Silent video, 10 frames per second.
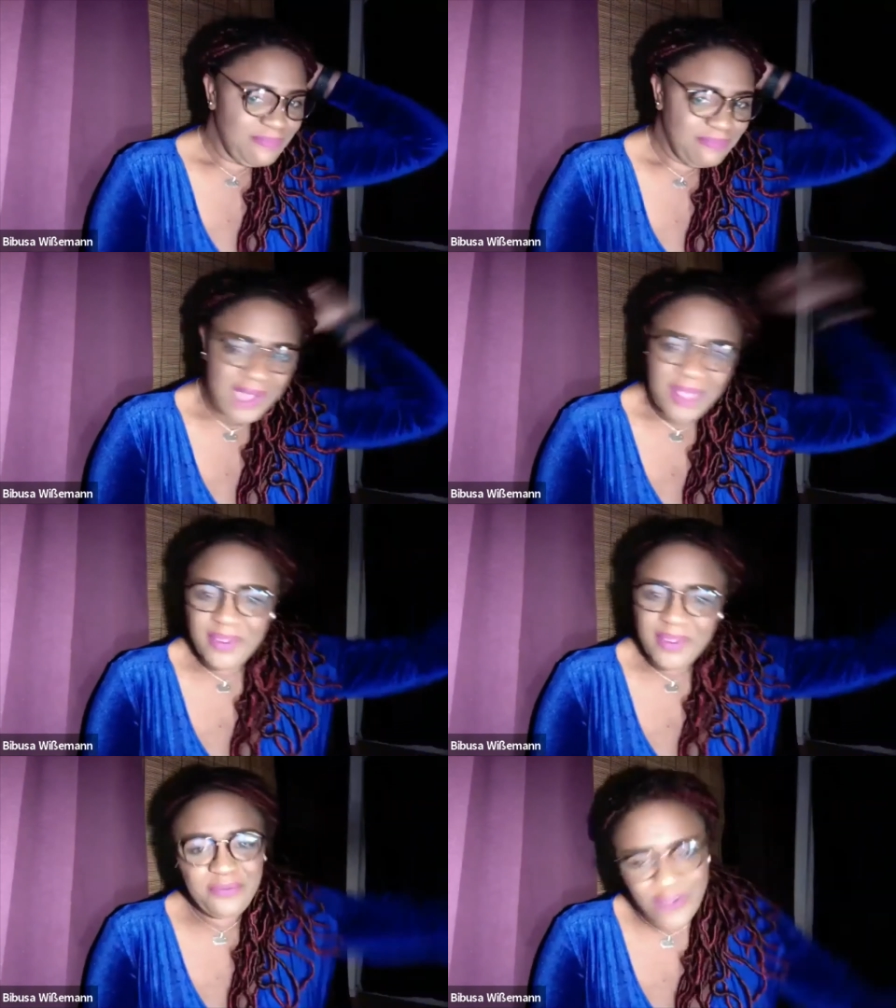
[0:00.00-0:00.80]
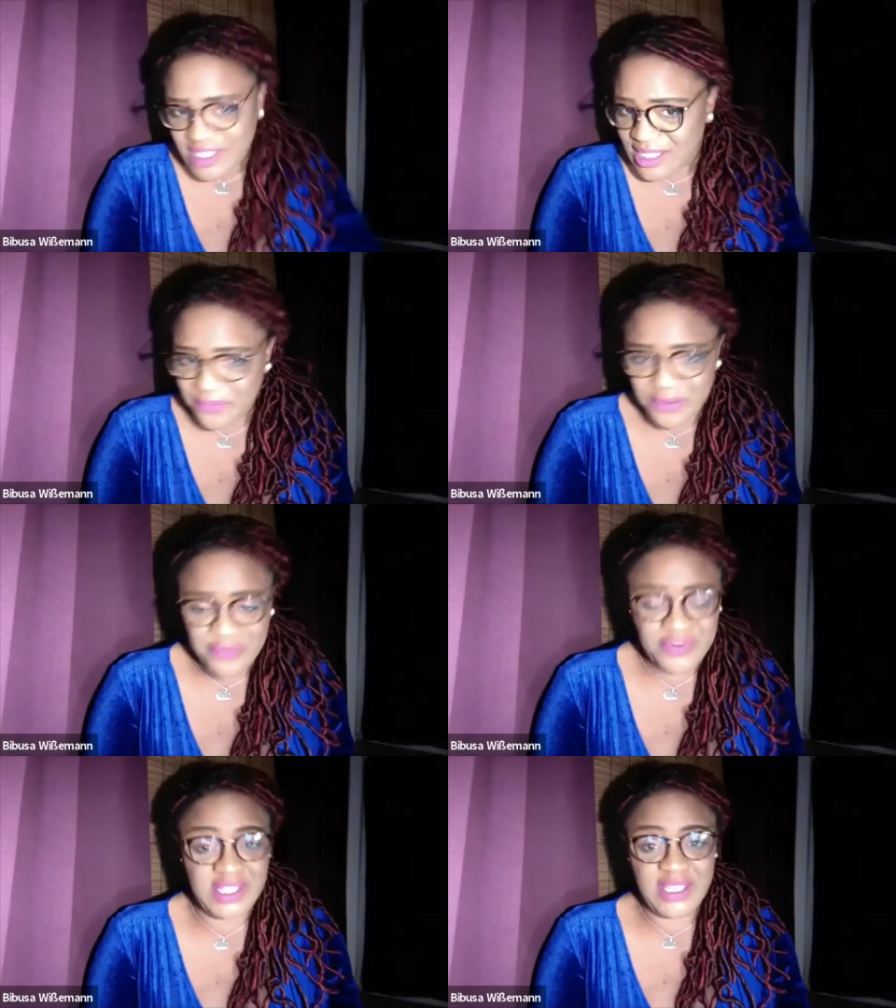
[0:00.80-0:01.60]
maybe 14,
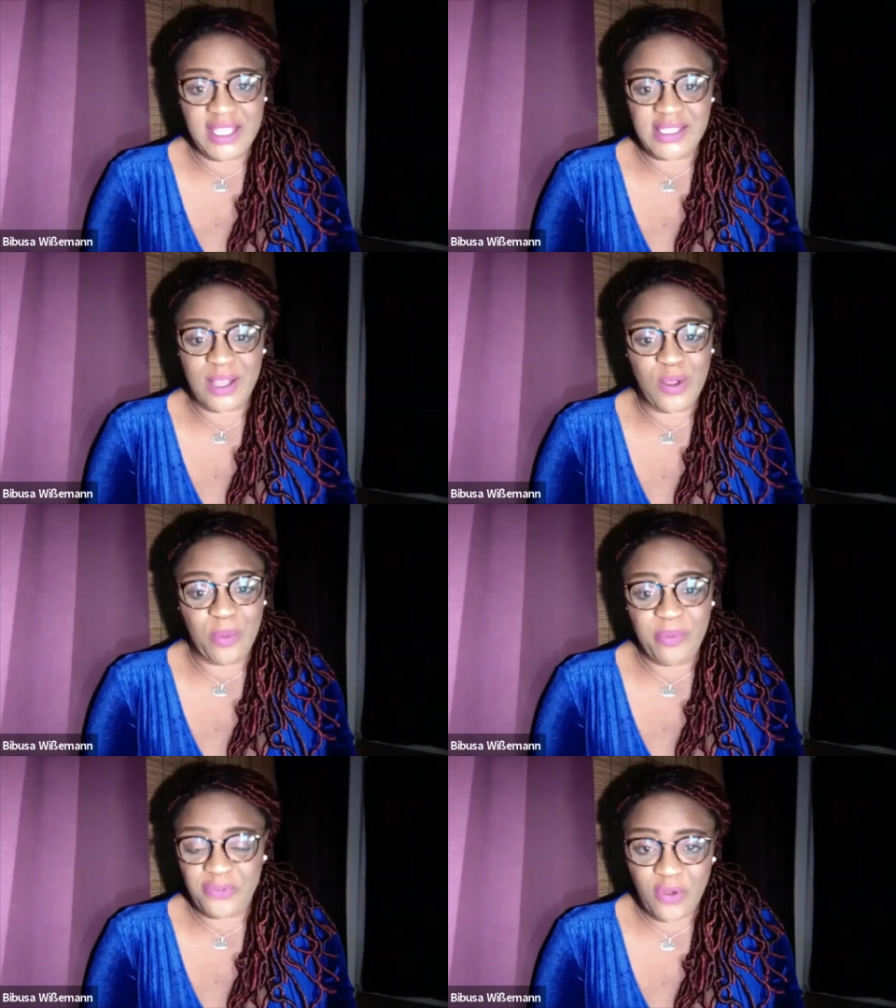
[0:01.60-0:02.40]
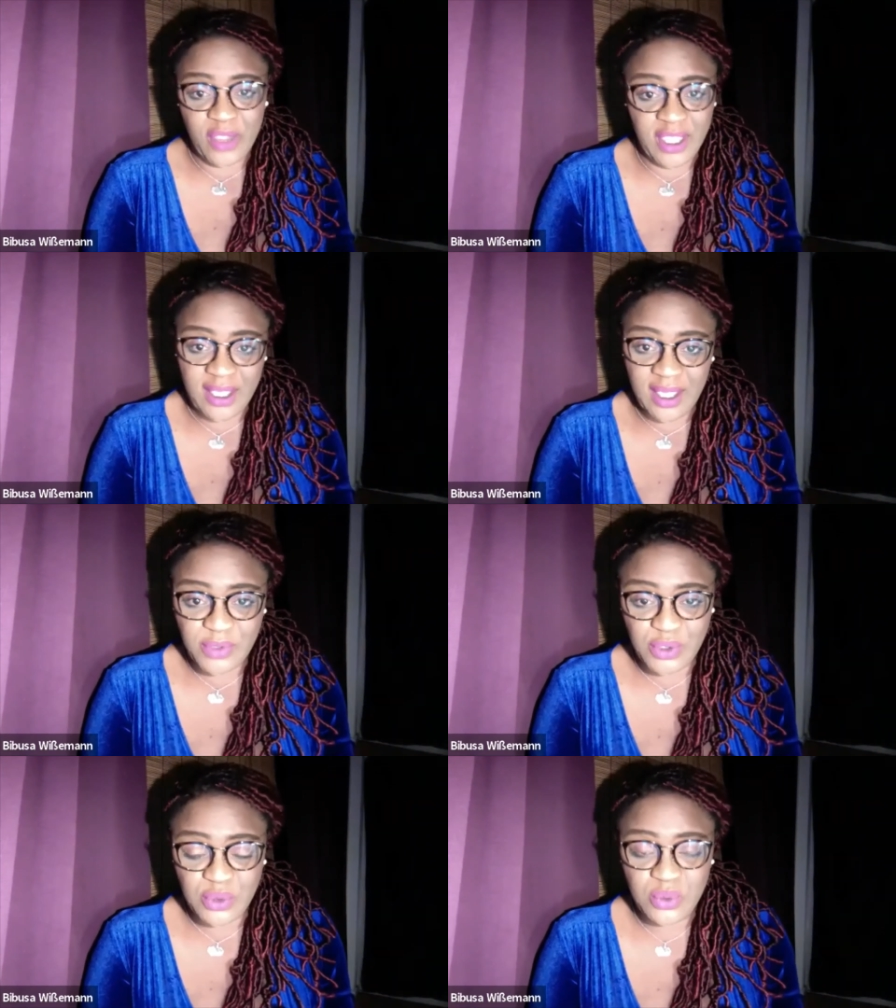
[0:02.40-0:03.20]
15 years ago before he
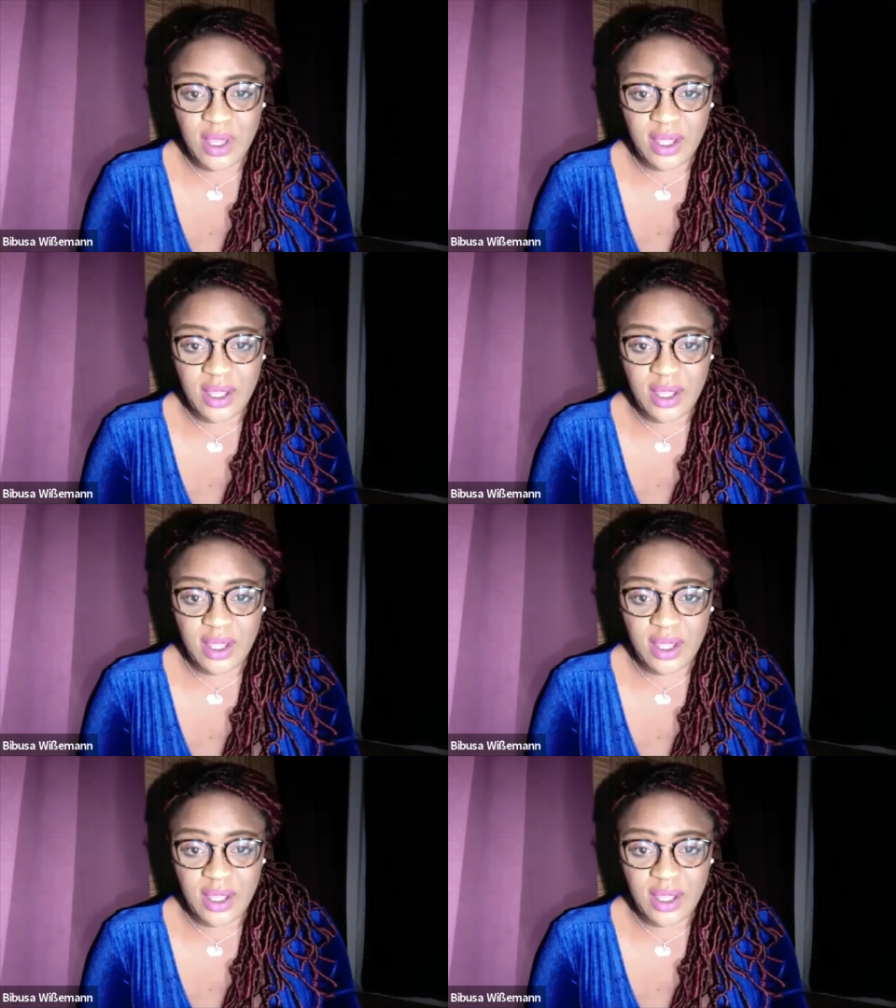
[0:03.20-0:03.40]
came to